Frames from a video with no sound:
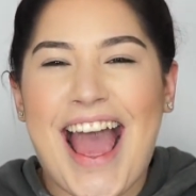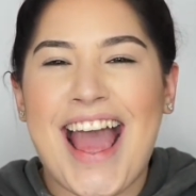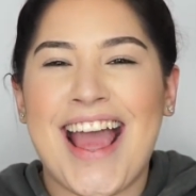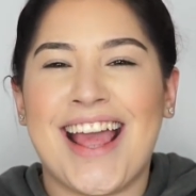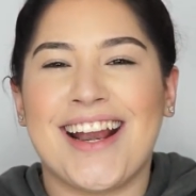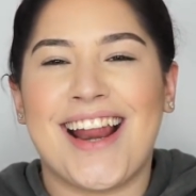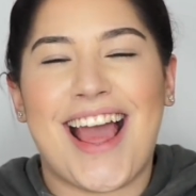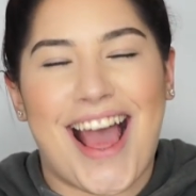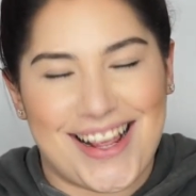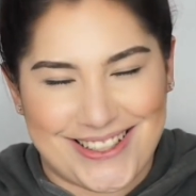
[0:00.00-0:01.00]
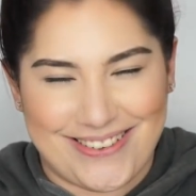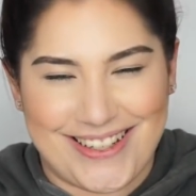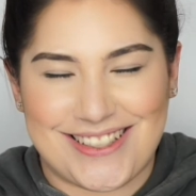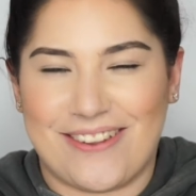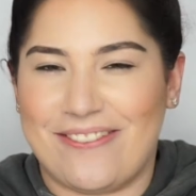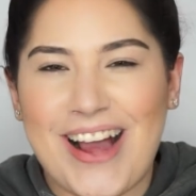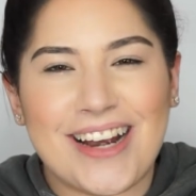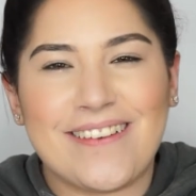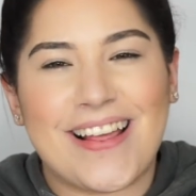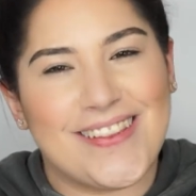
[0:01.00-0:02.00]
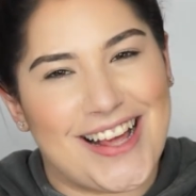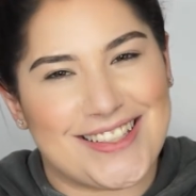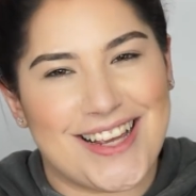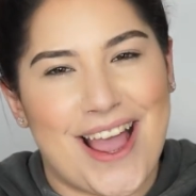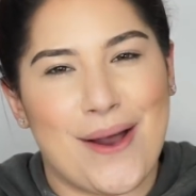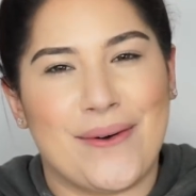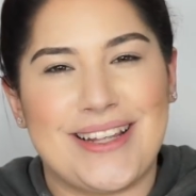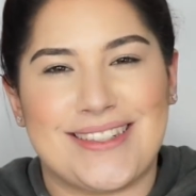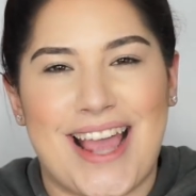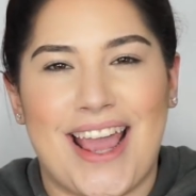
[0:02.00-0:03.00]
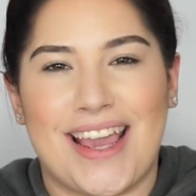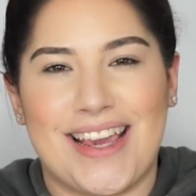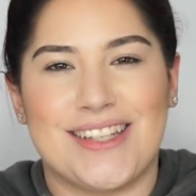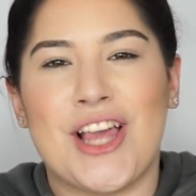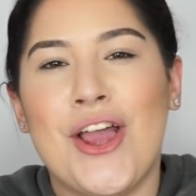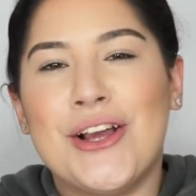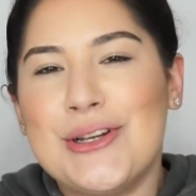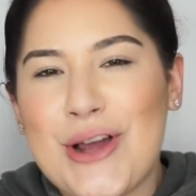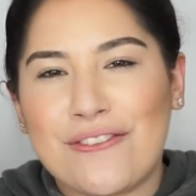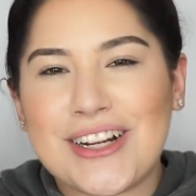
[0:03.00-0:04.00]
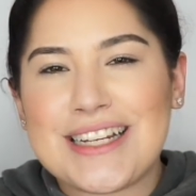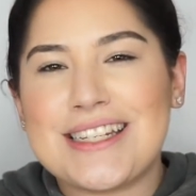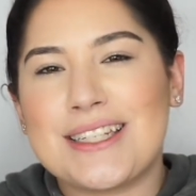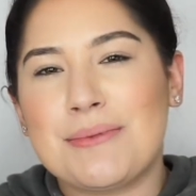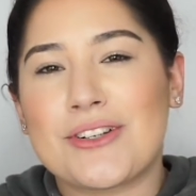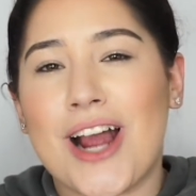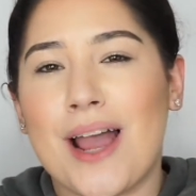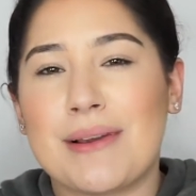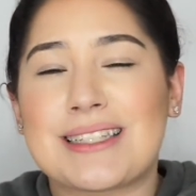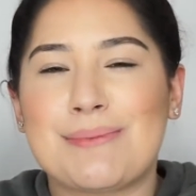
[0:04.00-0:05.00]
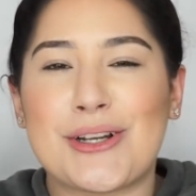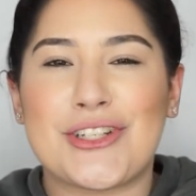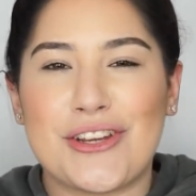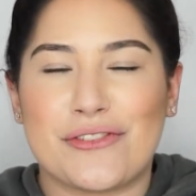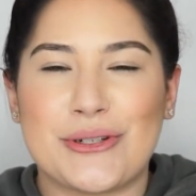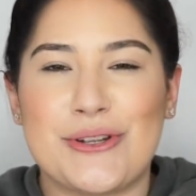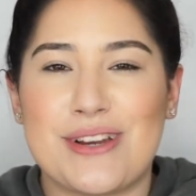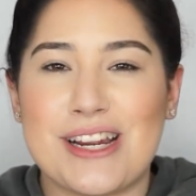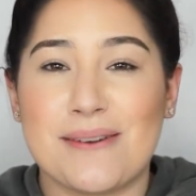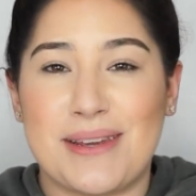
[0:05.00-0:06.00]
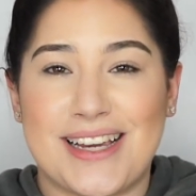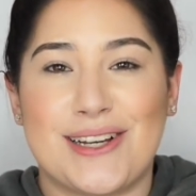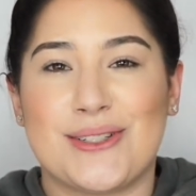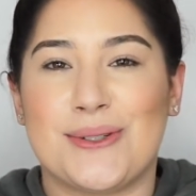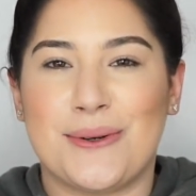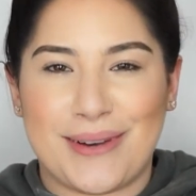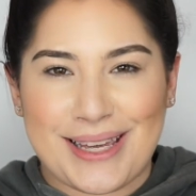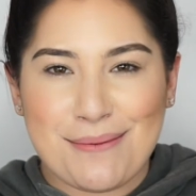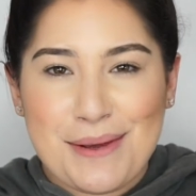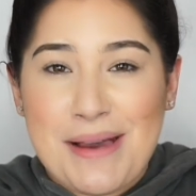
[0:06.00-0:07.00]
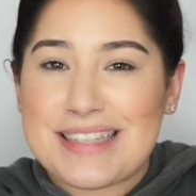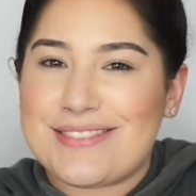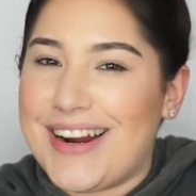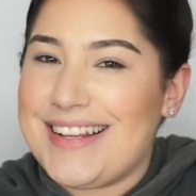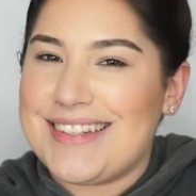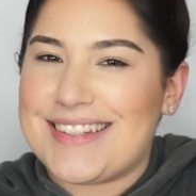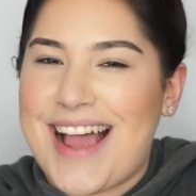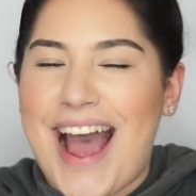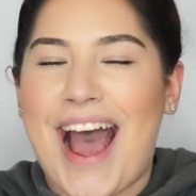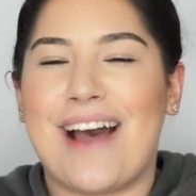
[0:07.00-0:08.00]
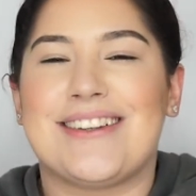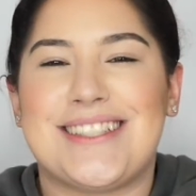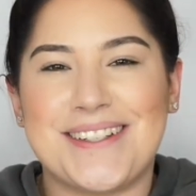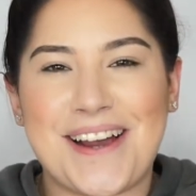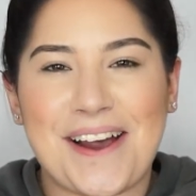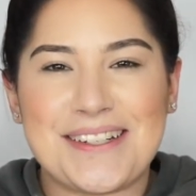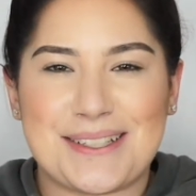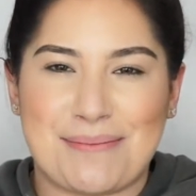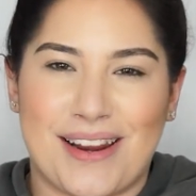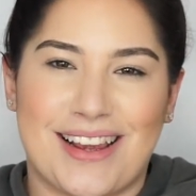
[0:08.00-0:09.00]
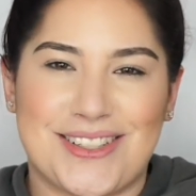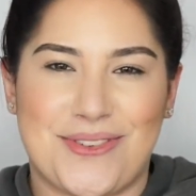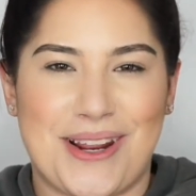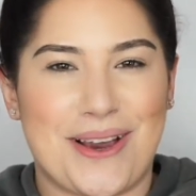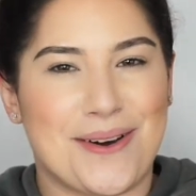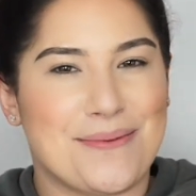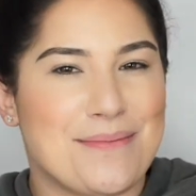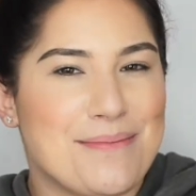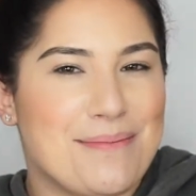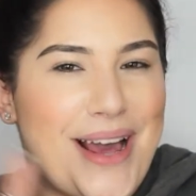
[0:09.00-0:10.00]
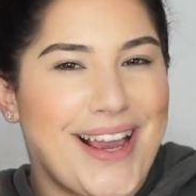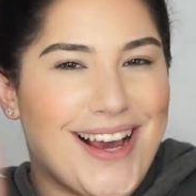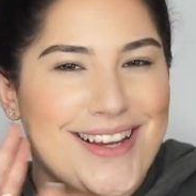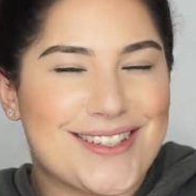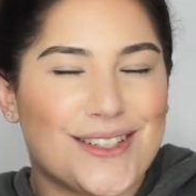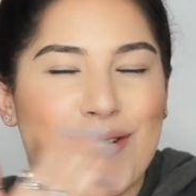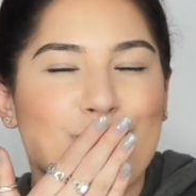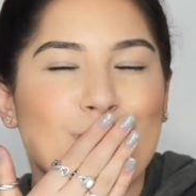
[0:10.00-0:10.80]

And as always, the final and last thing I always say is don't forget to subscribe, especially if you're new here, because we can be best friends. I will see you guys in my next video. Bye guys.